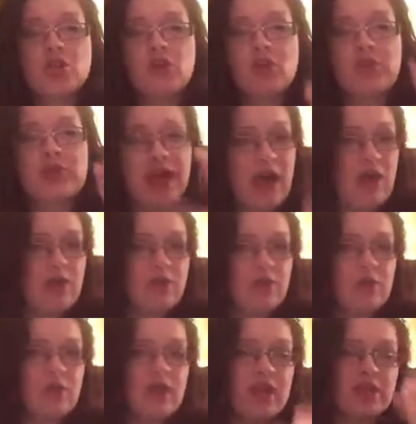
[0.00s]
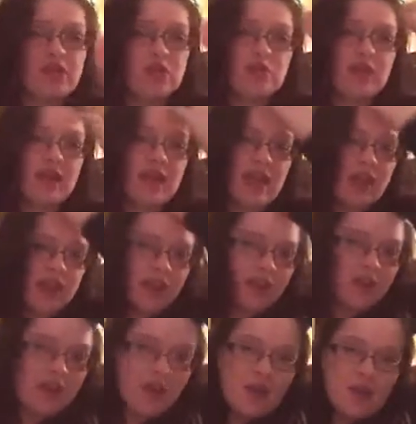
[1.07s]
So I will plow through it and do what I
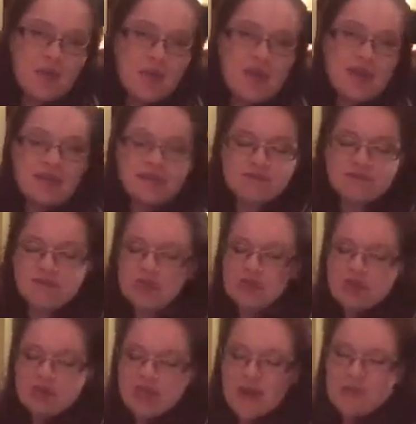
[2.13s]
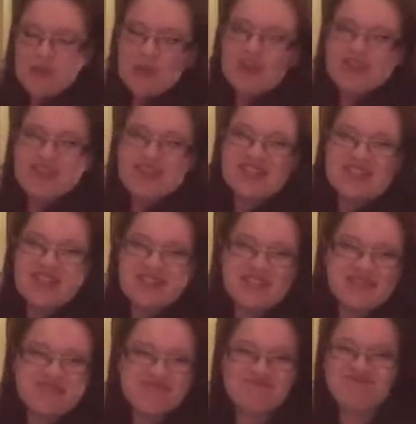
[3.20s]
can, but there are times where you just
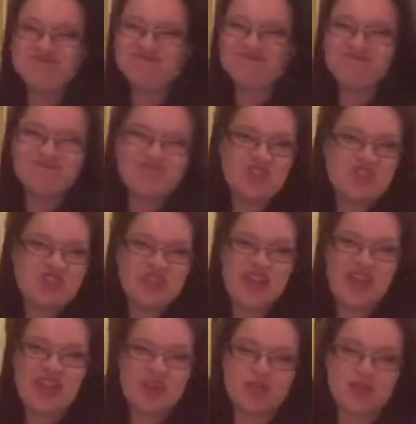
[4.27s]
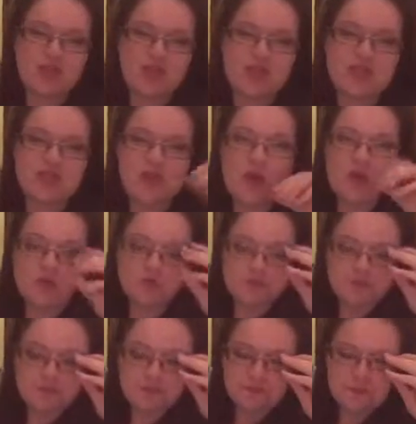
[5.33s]
can't get through it. So,
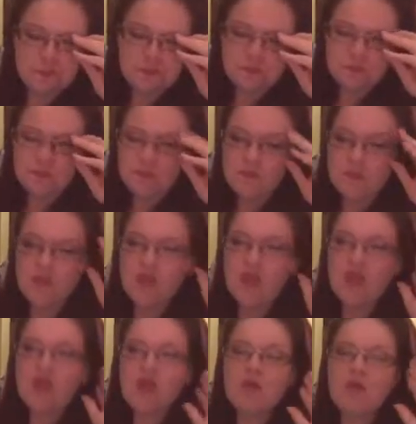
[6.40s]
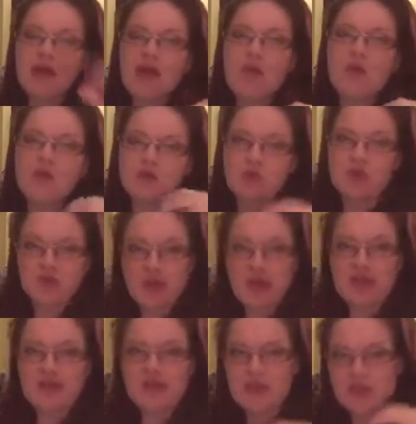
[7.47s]
but I always want to try
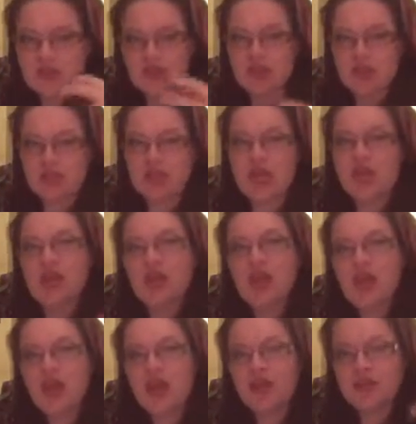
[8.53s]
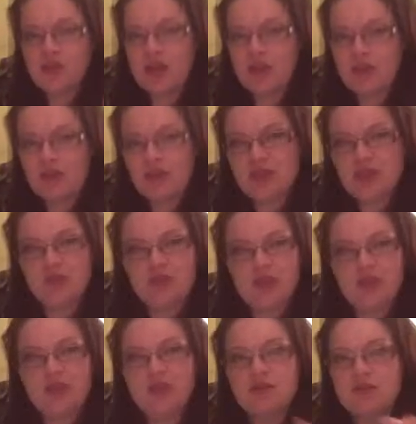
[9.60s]
to give it its fair shake. I try to be the
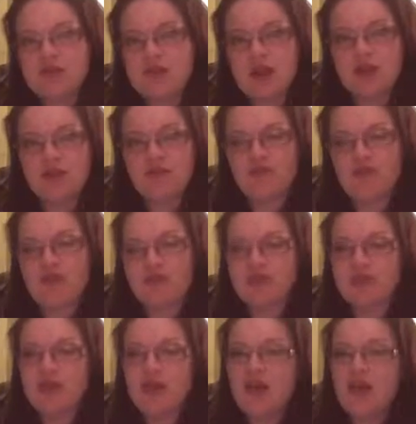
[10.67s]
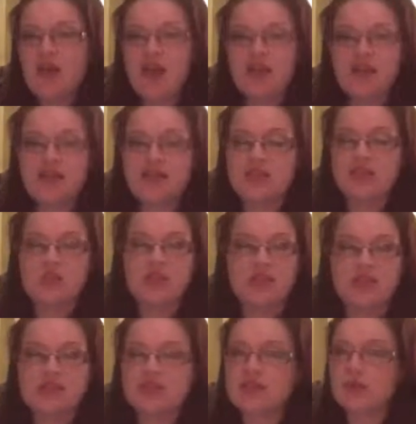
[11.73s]
committed side of the fence, unless it's
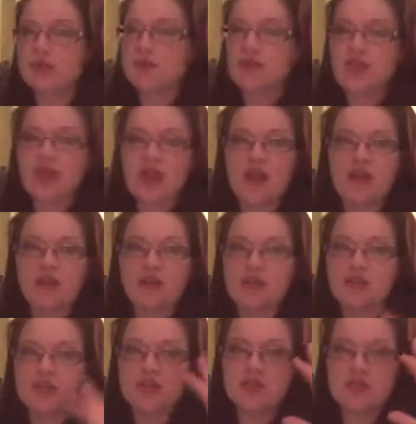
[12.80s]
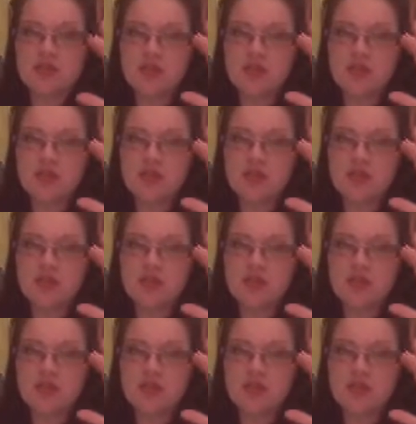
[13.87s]
really something that I just,